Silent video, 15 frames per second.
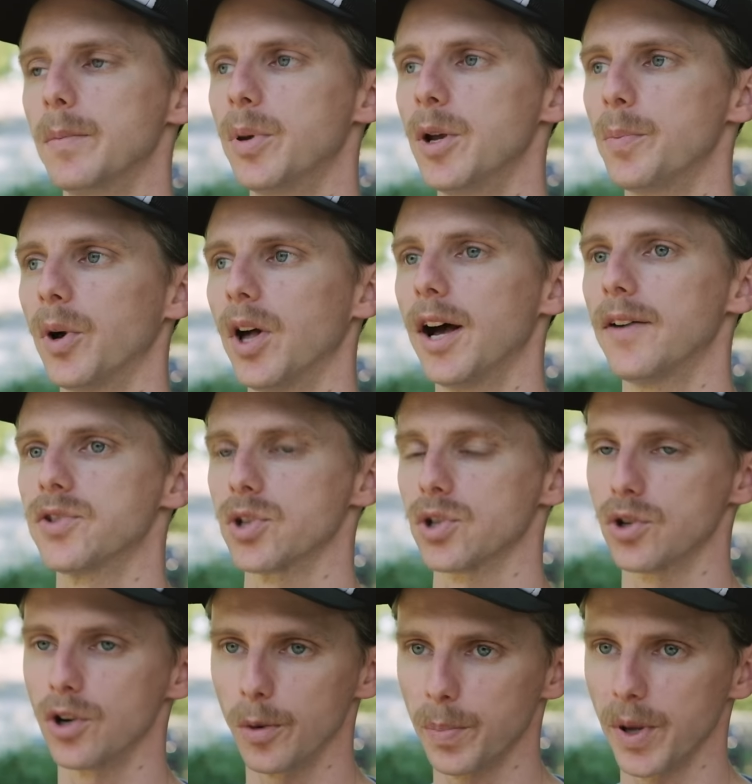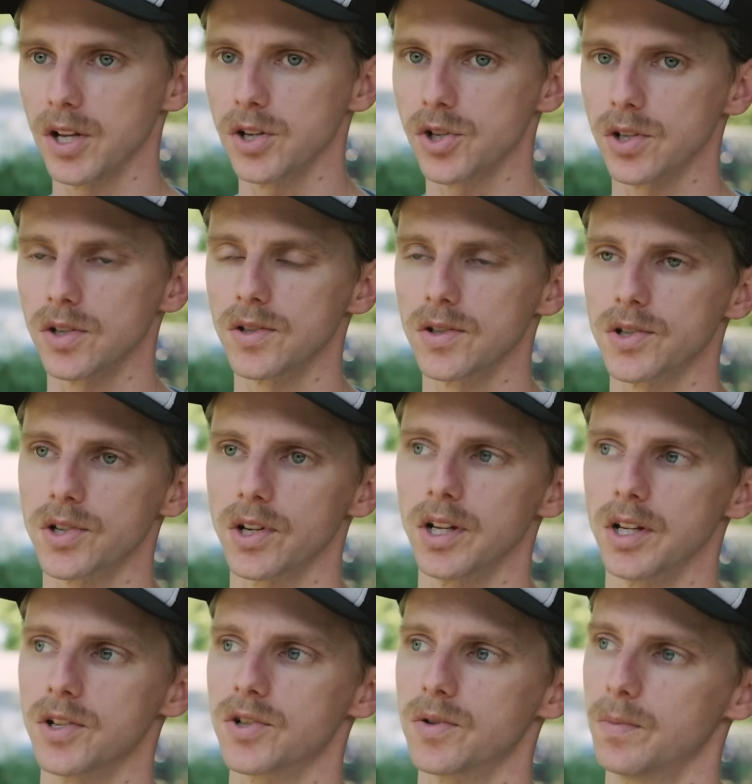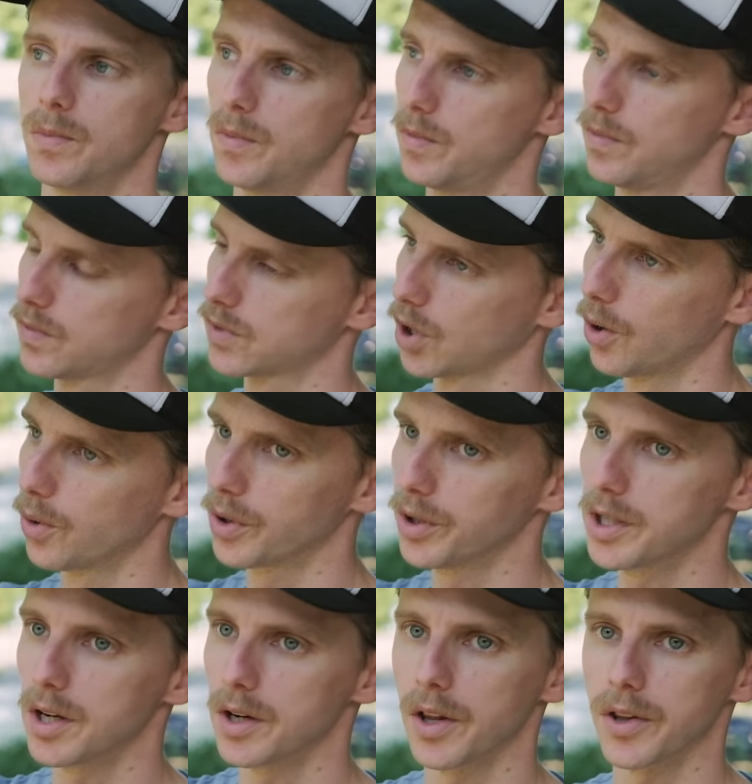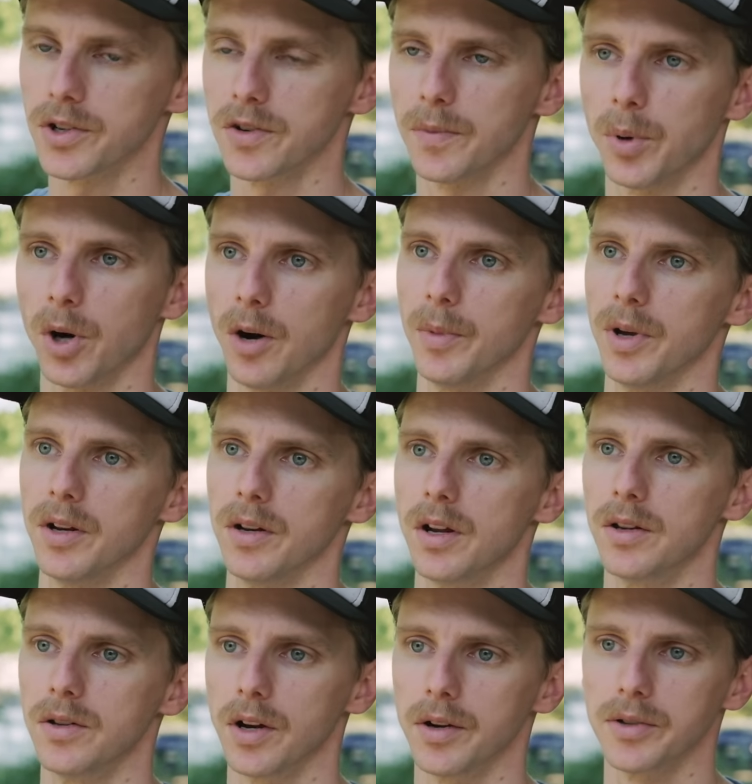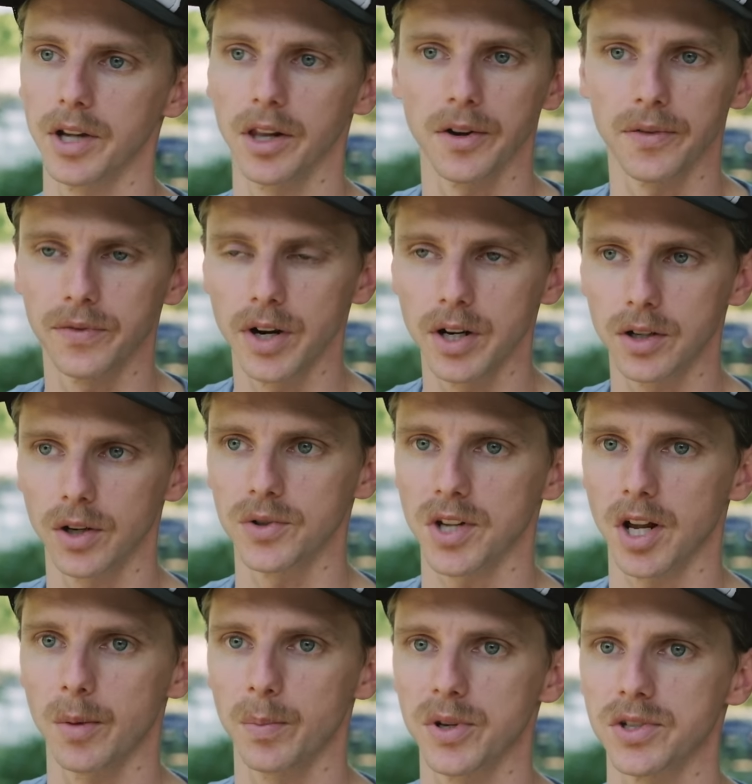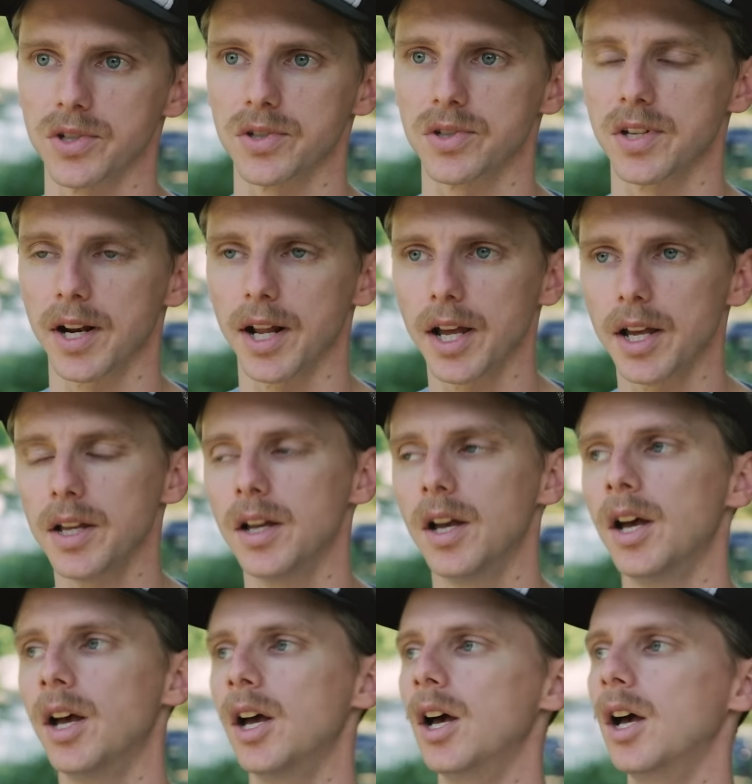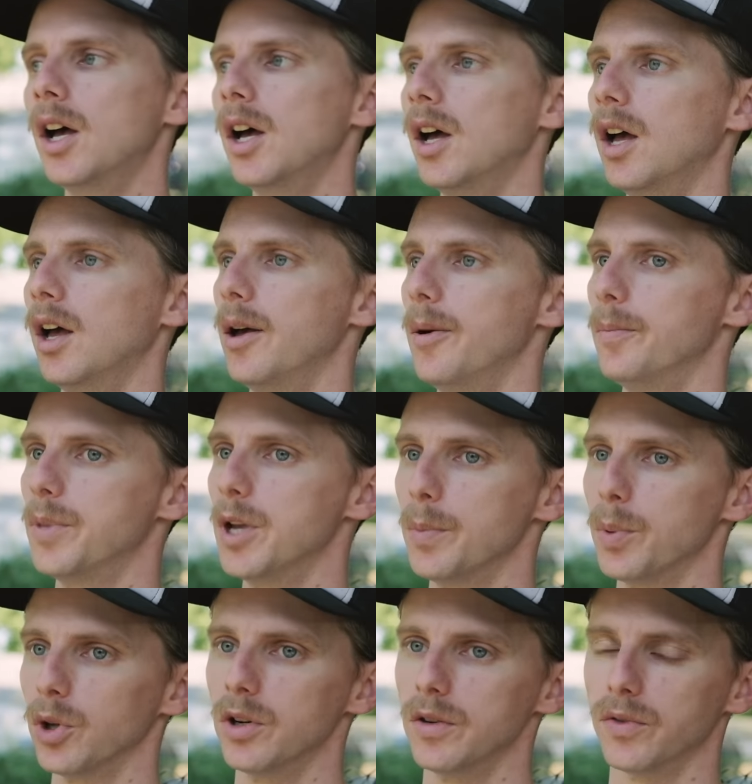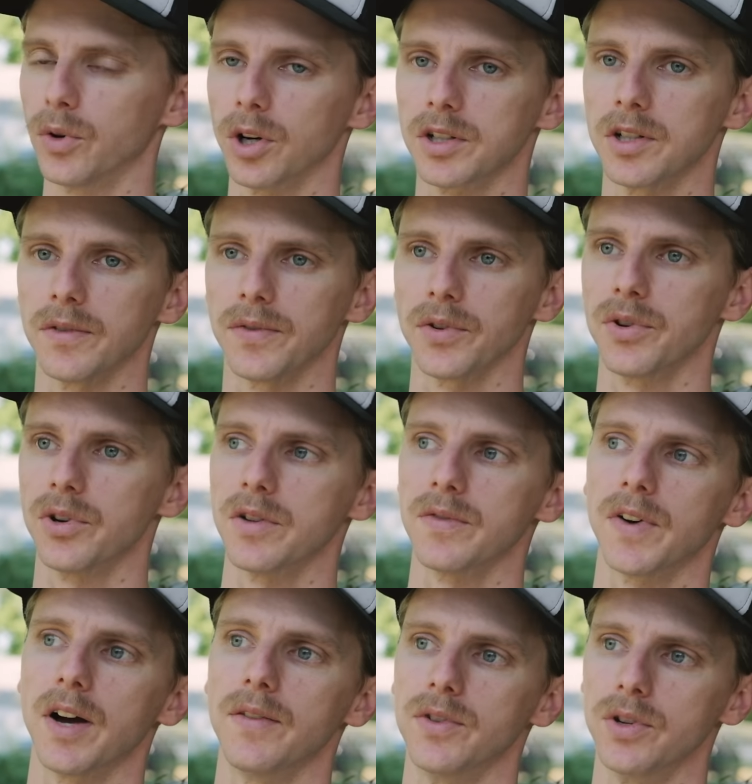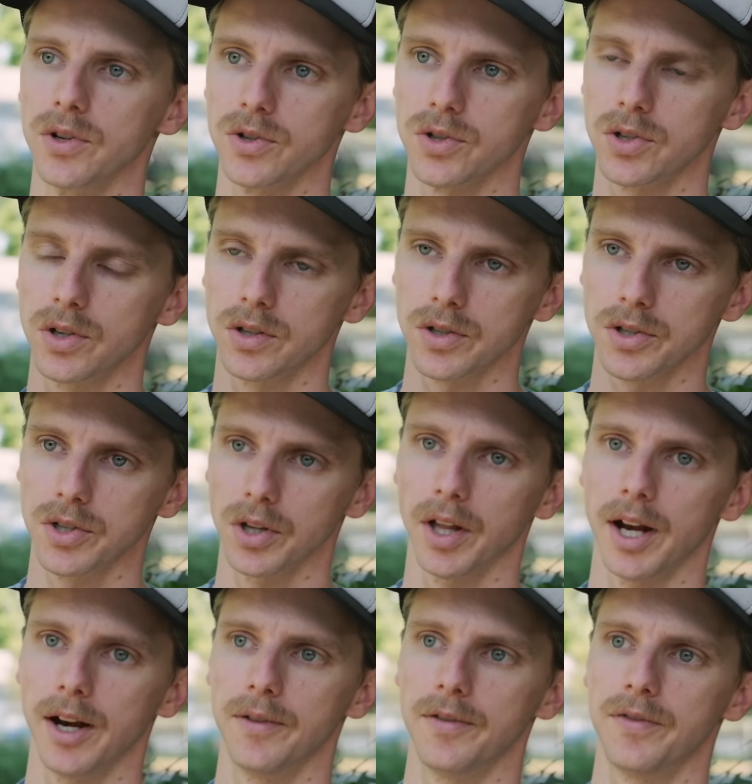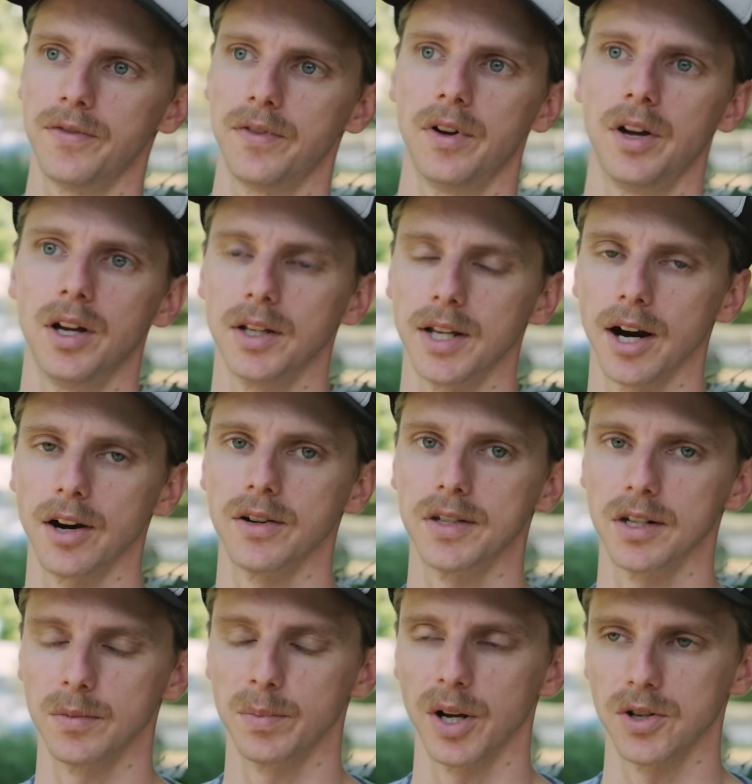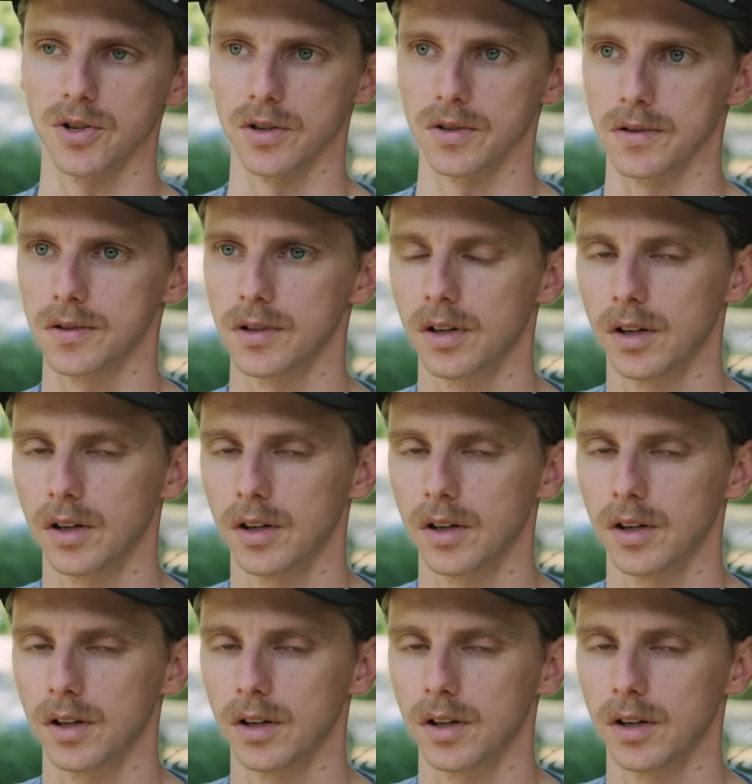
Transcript: People have secure pensions. It's totally another department. Yellow Freight goes out of business today. People who've worked here for 35 years still have guaranteed pensions.